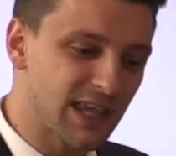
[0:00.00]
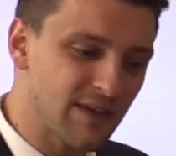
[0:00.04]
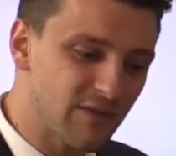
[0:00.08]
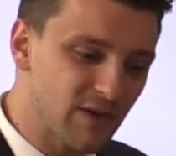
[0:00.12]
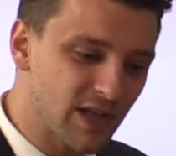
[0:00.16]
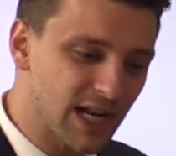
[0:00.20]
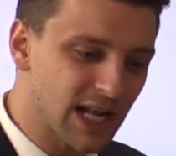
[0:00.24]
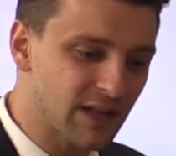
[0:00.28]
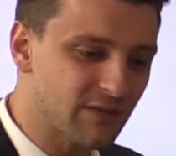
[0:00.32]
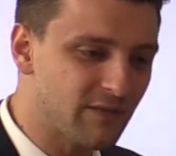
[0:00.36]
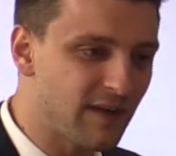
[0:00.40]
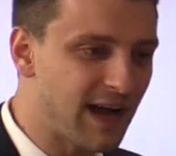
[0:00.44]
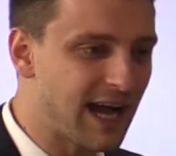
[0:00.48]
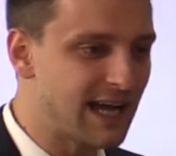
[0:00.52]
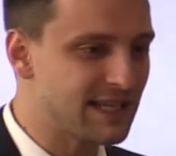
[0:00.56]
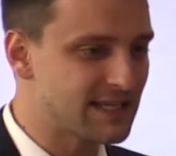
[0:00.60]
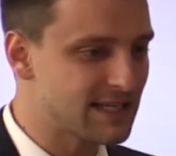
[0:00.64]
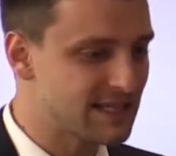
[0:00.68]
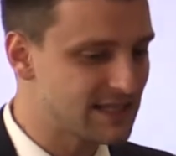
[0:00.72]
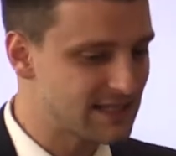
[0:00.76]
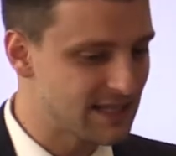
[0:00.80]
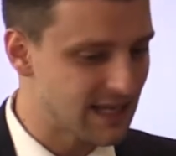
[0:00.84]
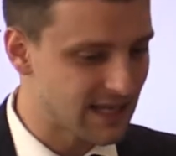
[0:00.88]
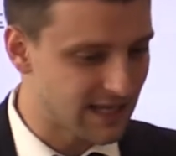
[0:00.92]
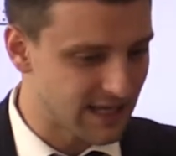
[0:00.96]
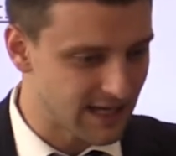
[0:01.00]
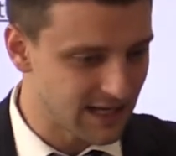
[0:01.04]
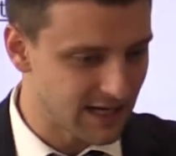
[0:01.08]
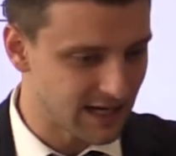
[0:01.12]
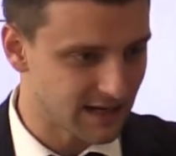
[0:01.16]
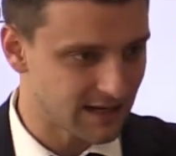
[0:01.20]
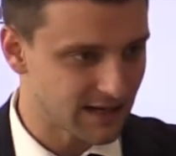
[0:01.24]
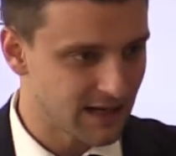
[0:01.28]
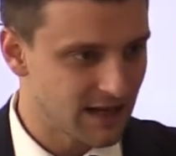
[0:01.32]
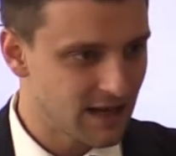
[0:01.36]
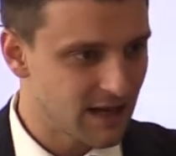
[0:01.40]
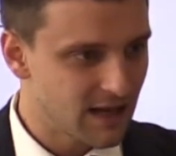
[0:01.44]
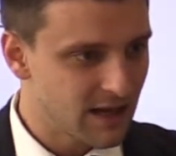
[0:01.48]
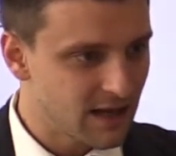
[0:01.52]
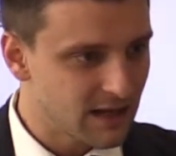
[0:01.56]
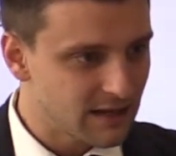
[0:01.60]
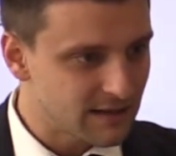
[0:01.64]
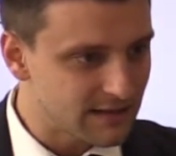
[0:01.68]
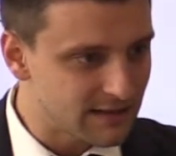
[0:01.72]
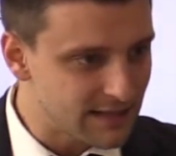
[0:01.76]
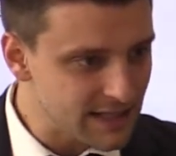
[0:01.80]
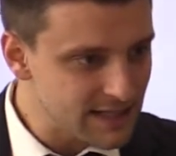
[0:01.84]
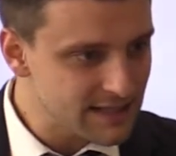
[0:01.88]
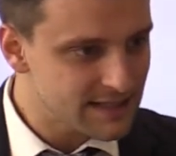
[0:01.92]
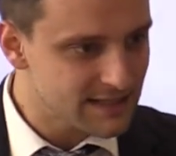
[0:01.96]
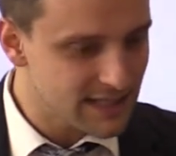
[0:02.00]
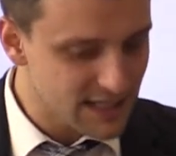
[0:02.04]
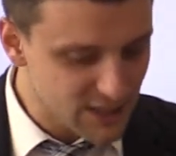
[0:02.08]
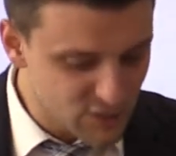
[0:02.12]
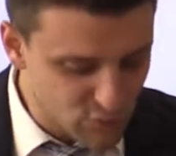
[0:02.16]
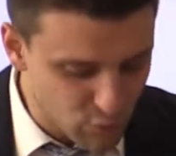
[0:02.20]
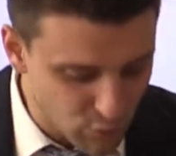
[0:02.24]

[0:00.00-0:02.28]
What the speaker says: and give you an advice and say, Keelan, this